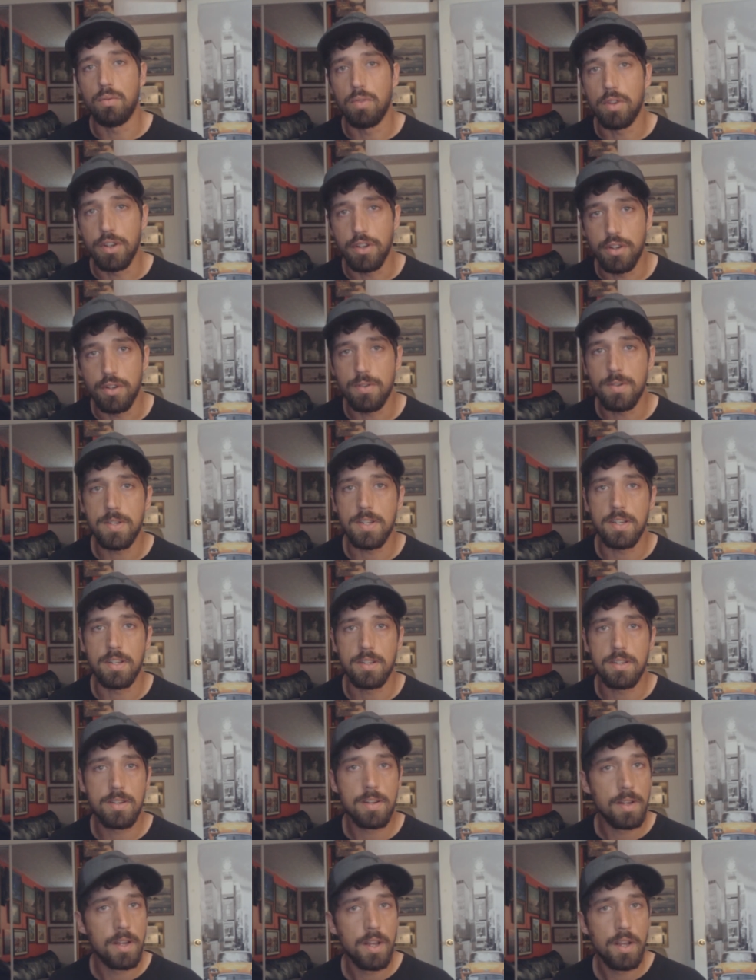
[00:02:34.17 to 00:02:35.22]

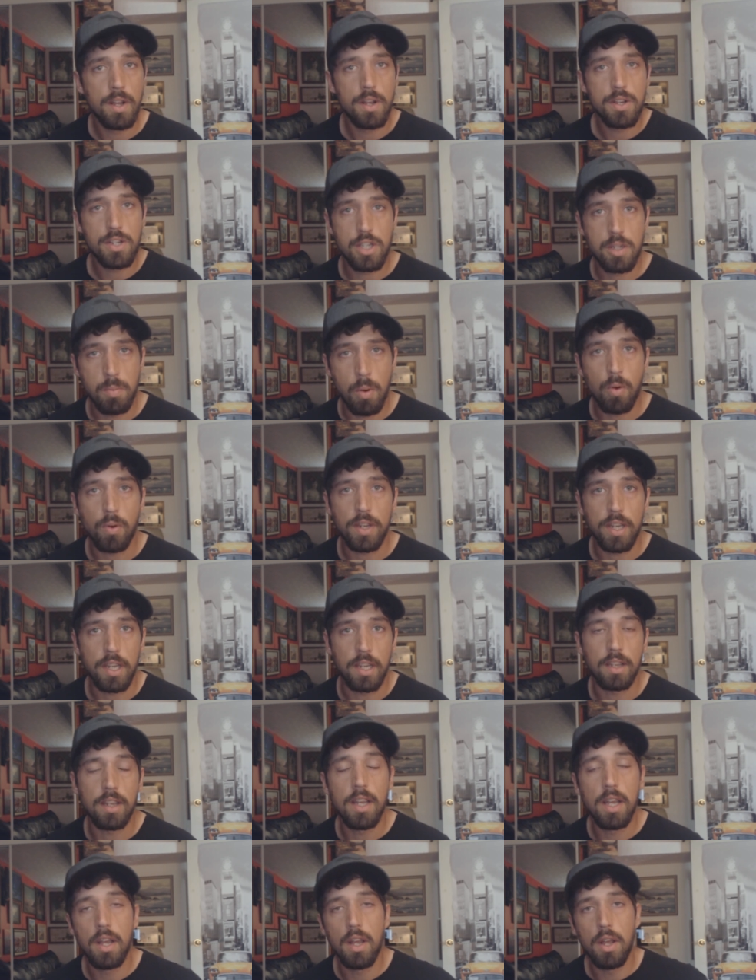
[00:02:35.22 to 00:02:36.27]
reduces smoking.